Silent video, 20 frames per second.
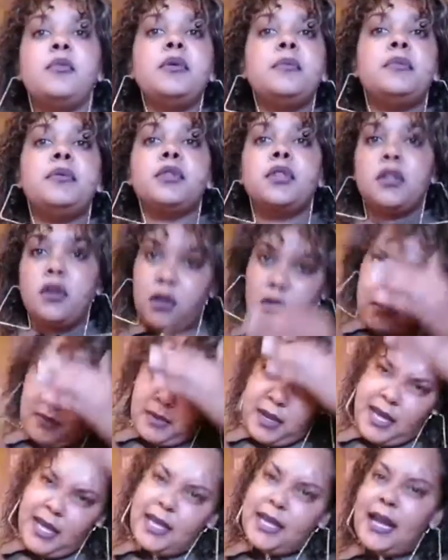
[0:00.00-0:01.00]
be putting on
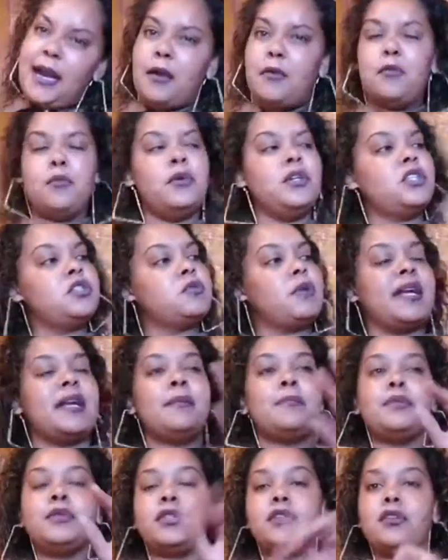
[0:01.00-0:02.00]
my hair, like which one
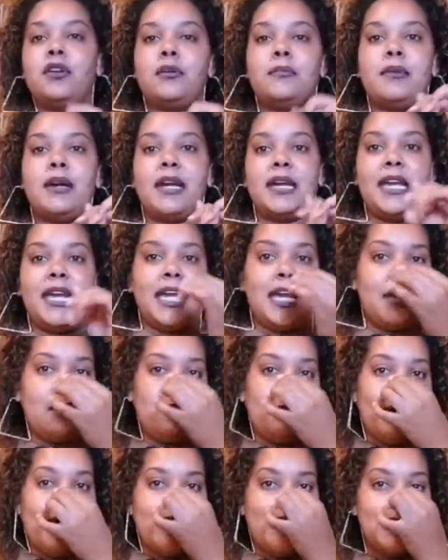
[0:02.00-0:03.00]
I'm putting on my hair
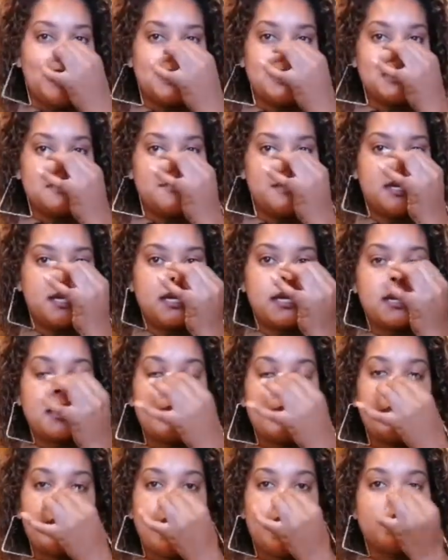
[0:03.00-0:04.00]
while I speak
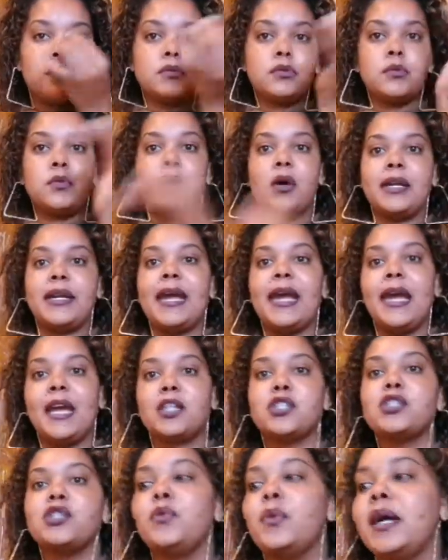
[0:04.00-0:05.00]
about what I
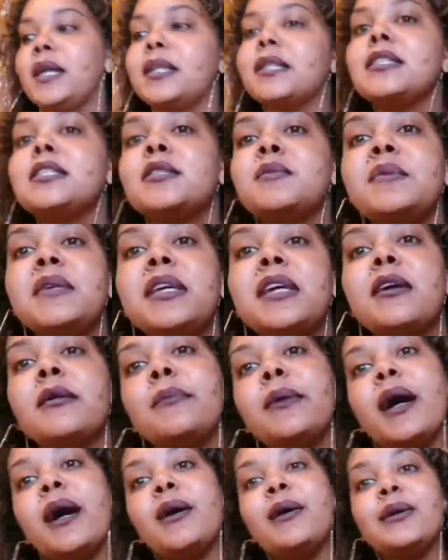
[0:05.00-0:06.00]
actually want to speak
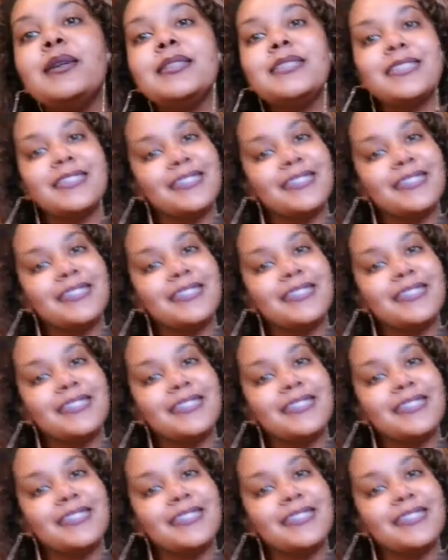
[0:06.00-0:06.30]
about.